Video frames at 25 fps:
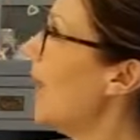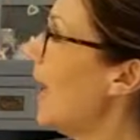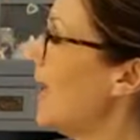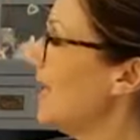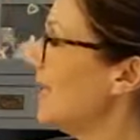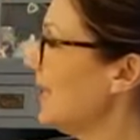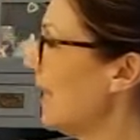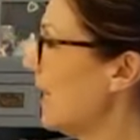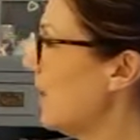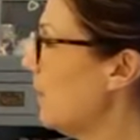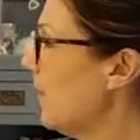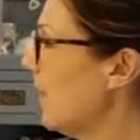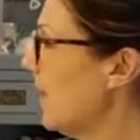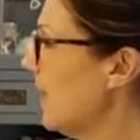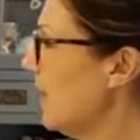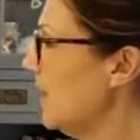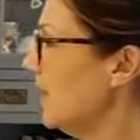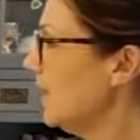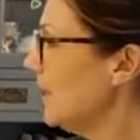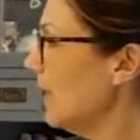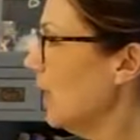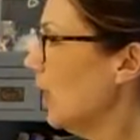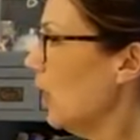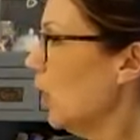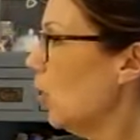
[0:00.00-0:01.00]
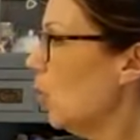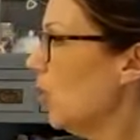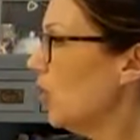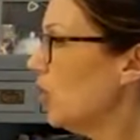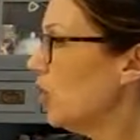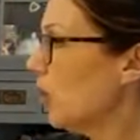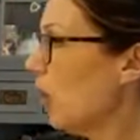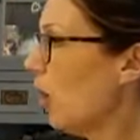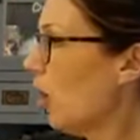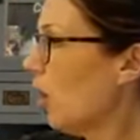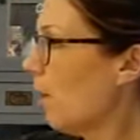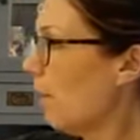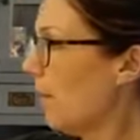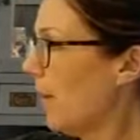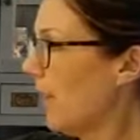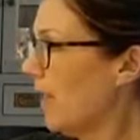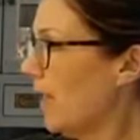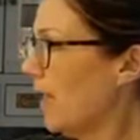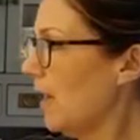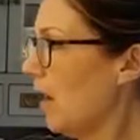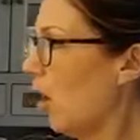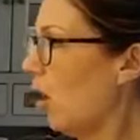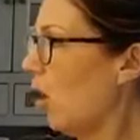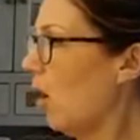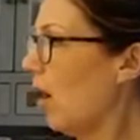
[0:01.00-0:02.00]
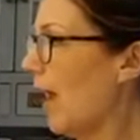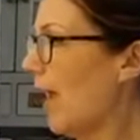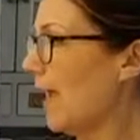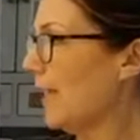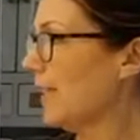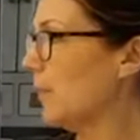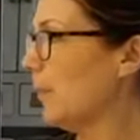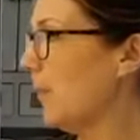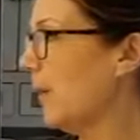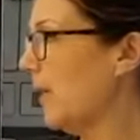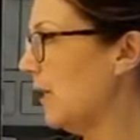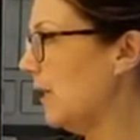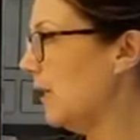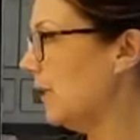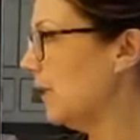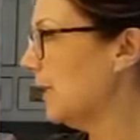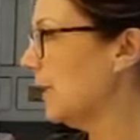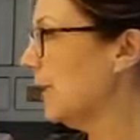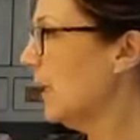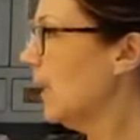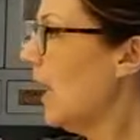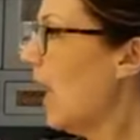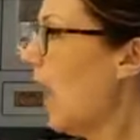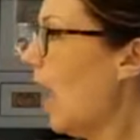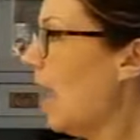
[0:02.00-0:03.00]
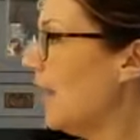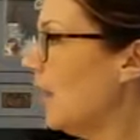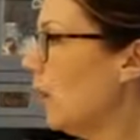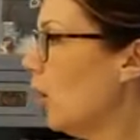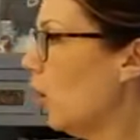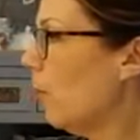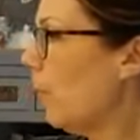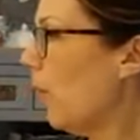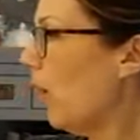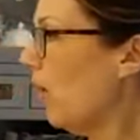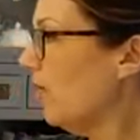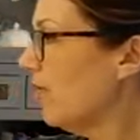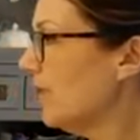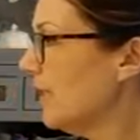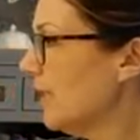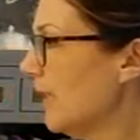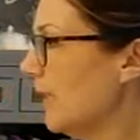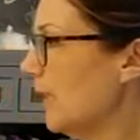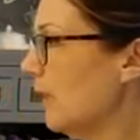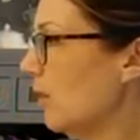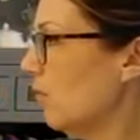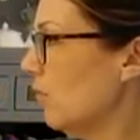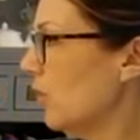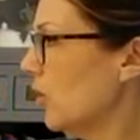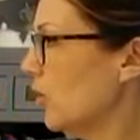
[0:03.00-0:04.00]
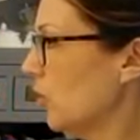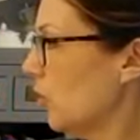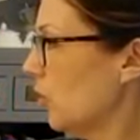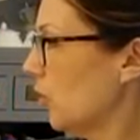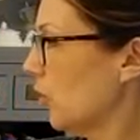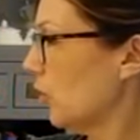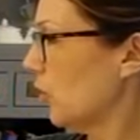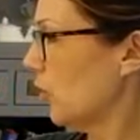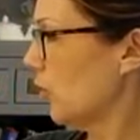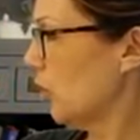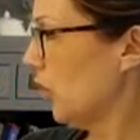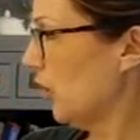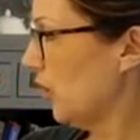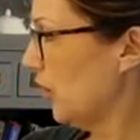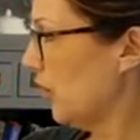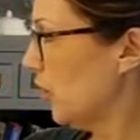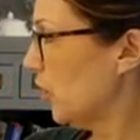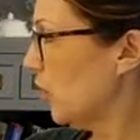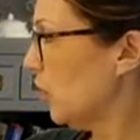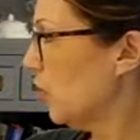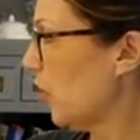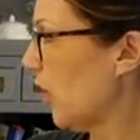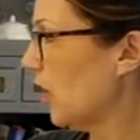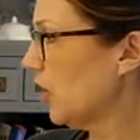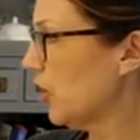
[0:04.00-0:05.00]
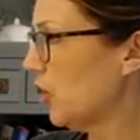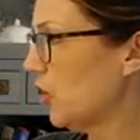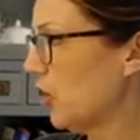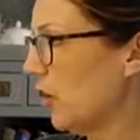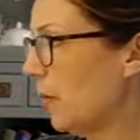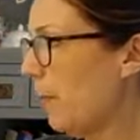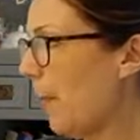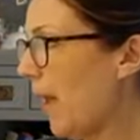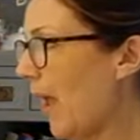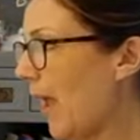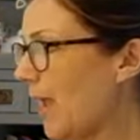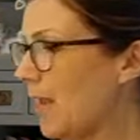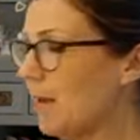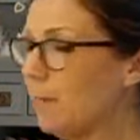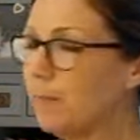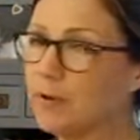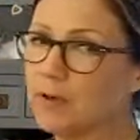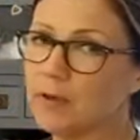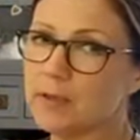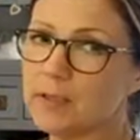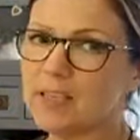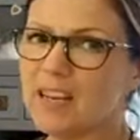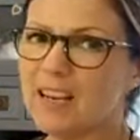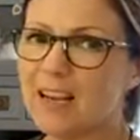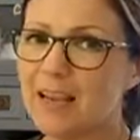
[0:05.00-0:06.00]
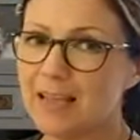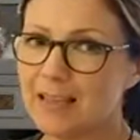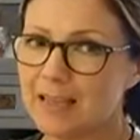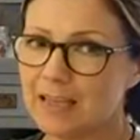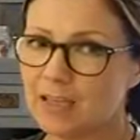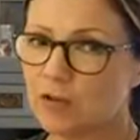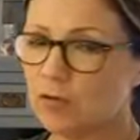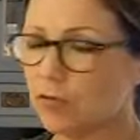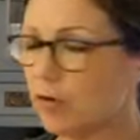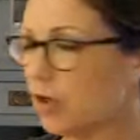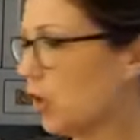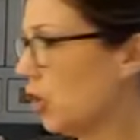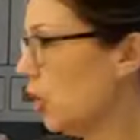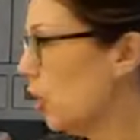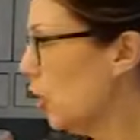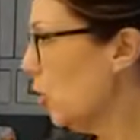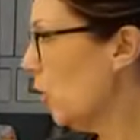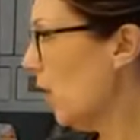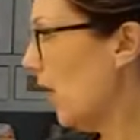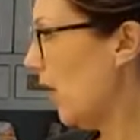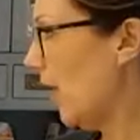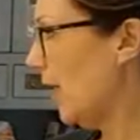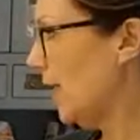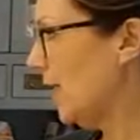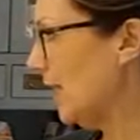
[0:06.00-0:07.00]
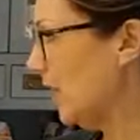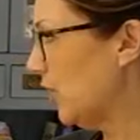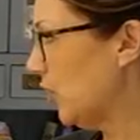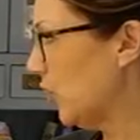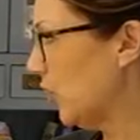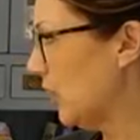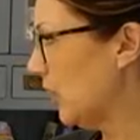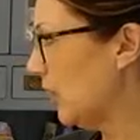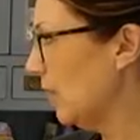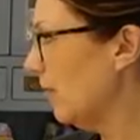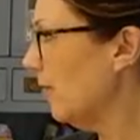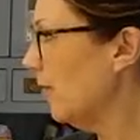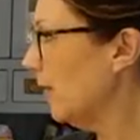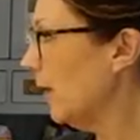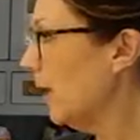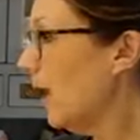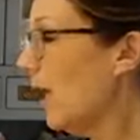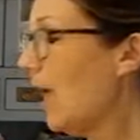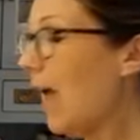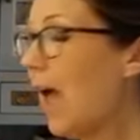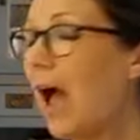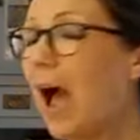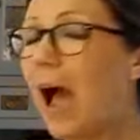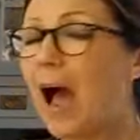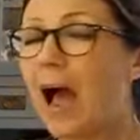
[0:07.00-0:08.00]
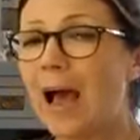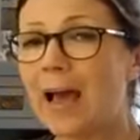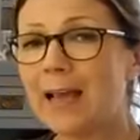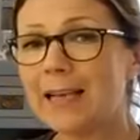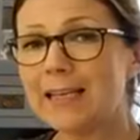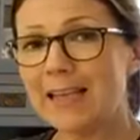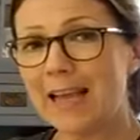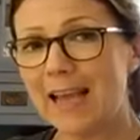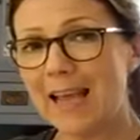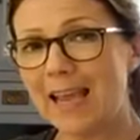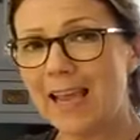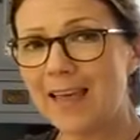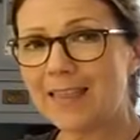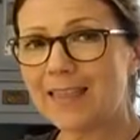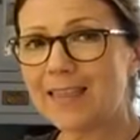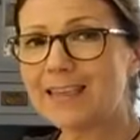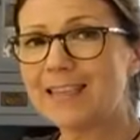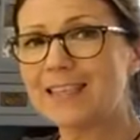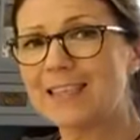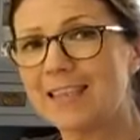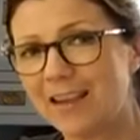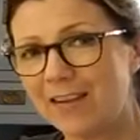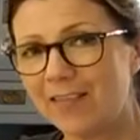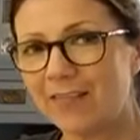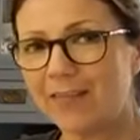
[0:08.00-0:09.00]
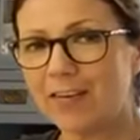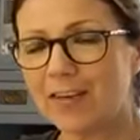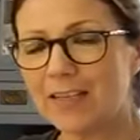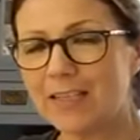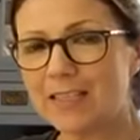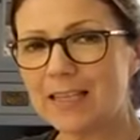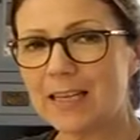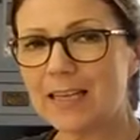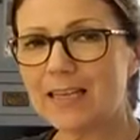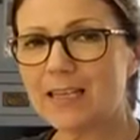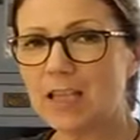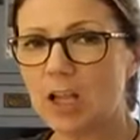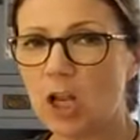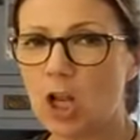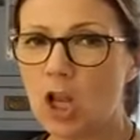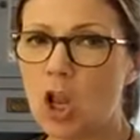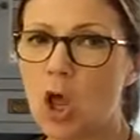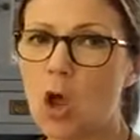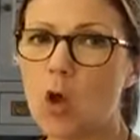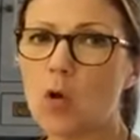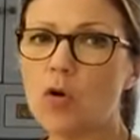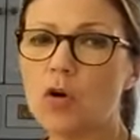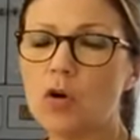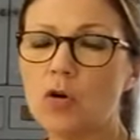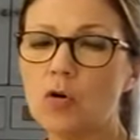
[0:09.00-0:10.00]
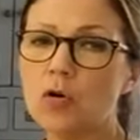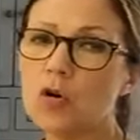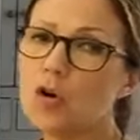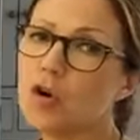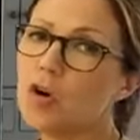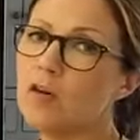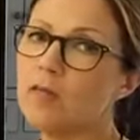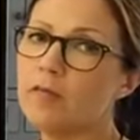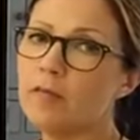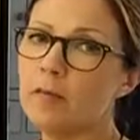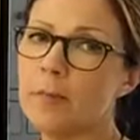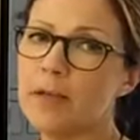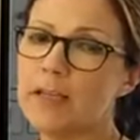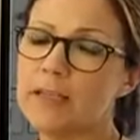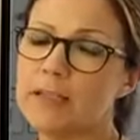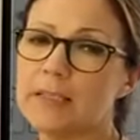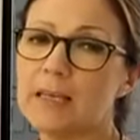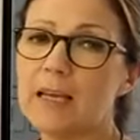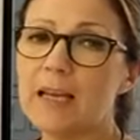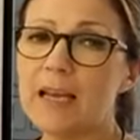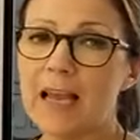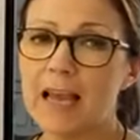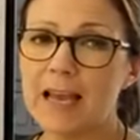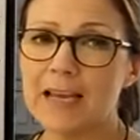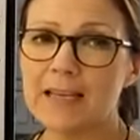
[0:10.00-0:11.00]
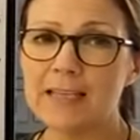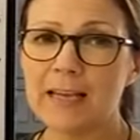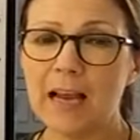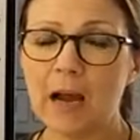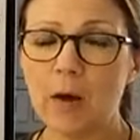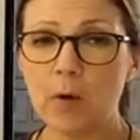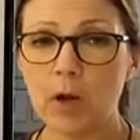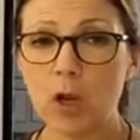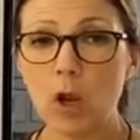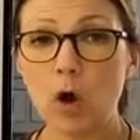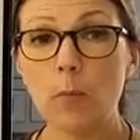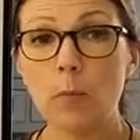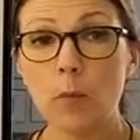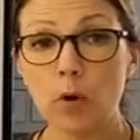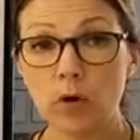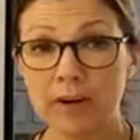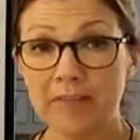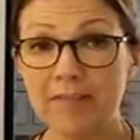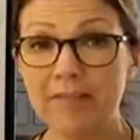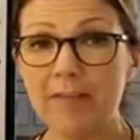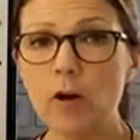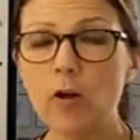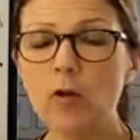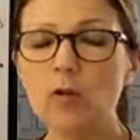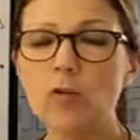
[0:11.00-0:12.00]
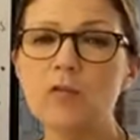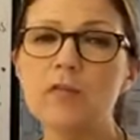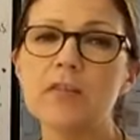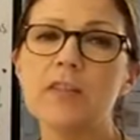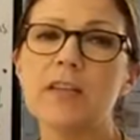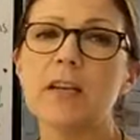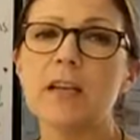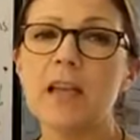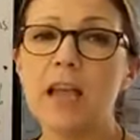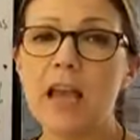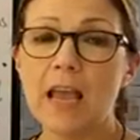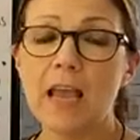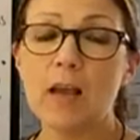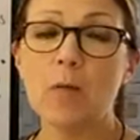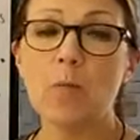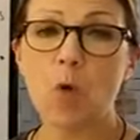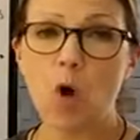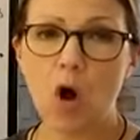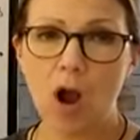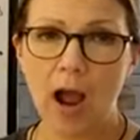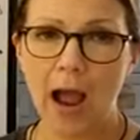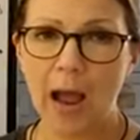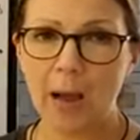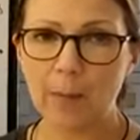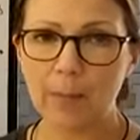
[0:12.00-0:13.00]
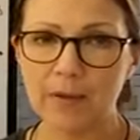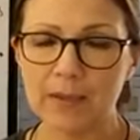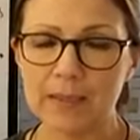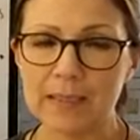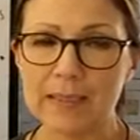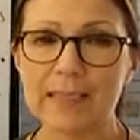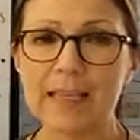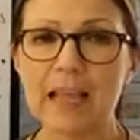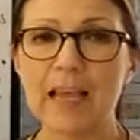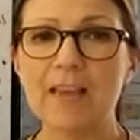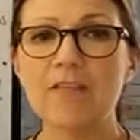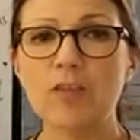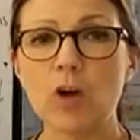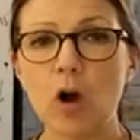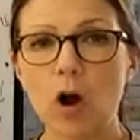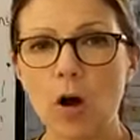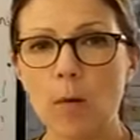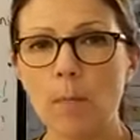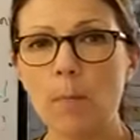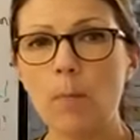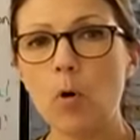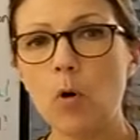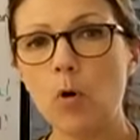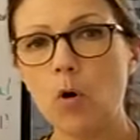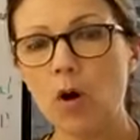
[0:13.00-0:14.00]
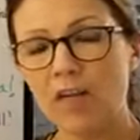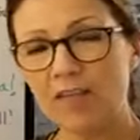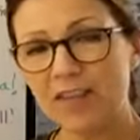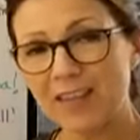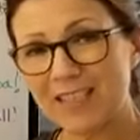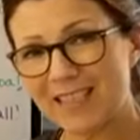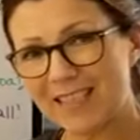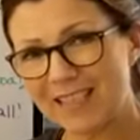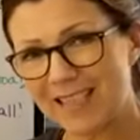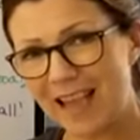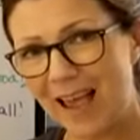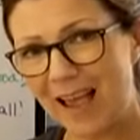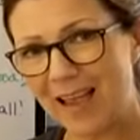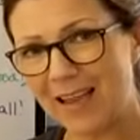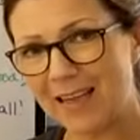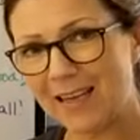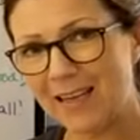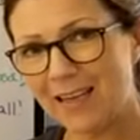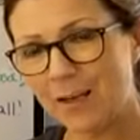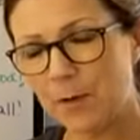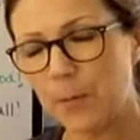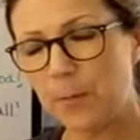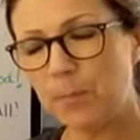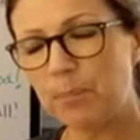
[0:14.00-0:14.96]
SAPs, which are PRSPs, and they are Poverty Reduction Strategy Papers. These are a newer initiative, and here the difference is the local government is now a lot more involved in what happens. They've got more of a say